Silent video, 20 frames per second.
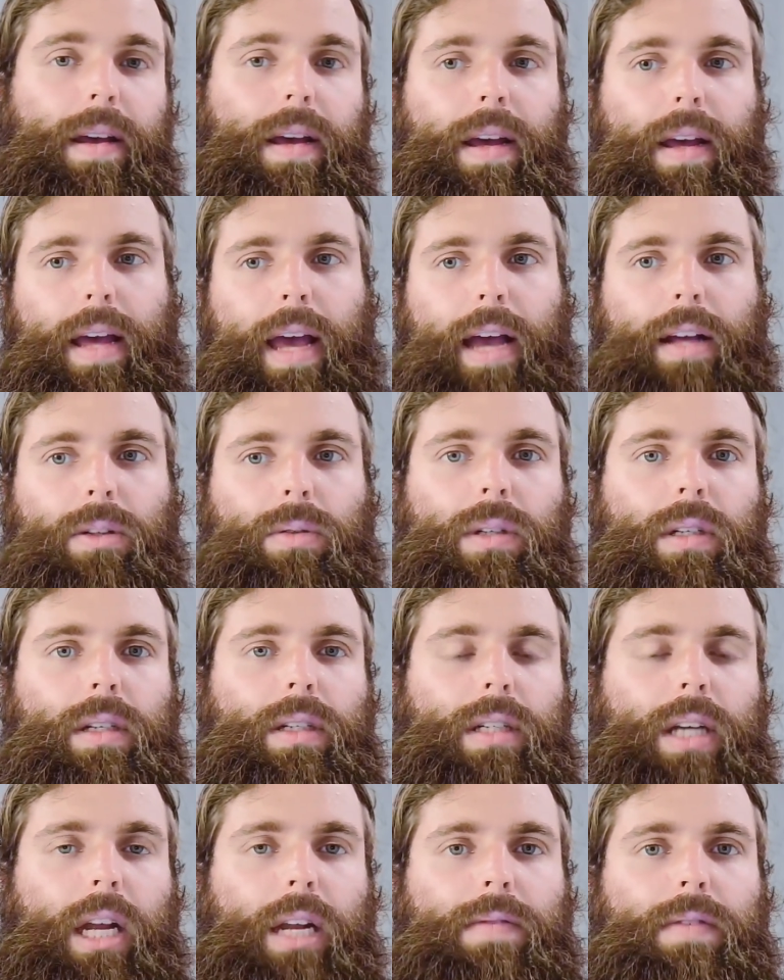And it's really
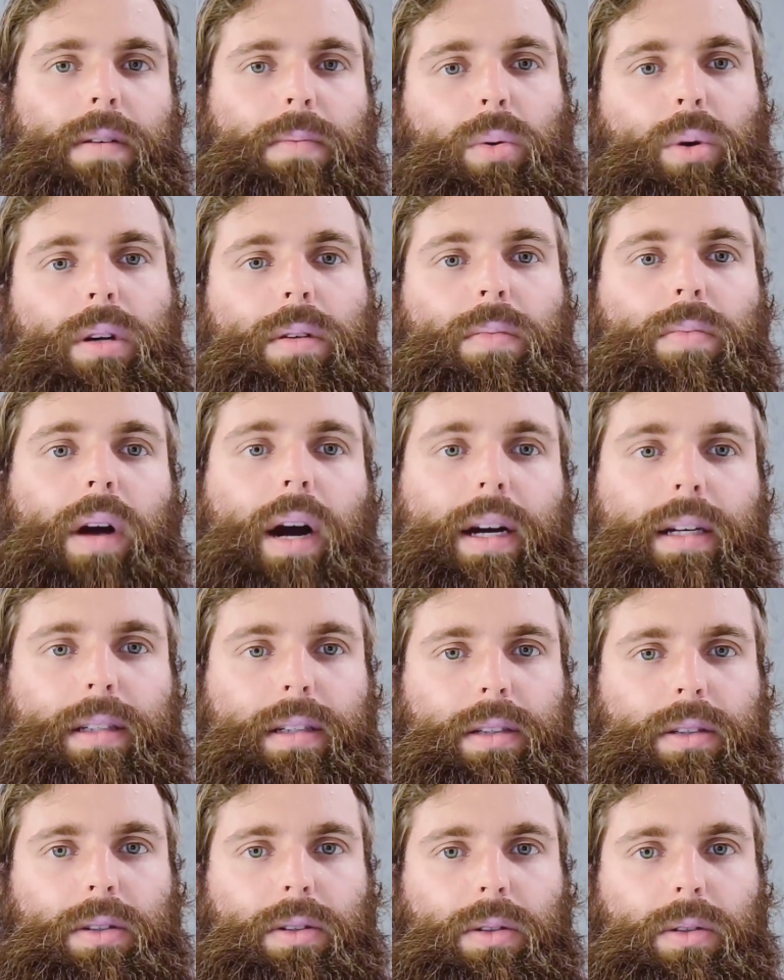just kind of an important
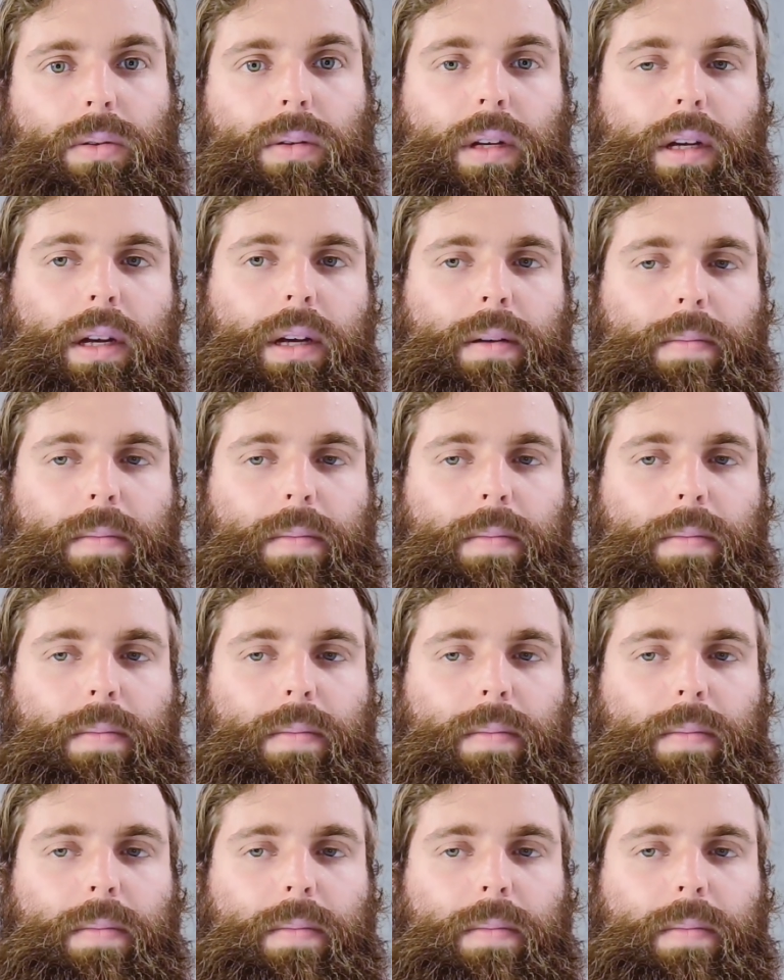process to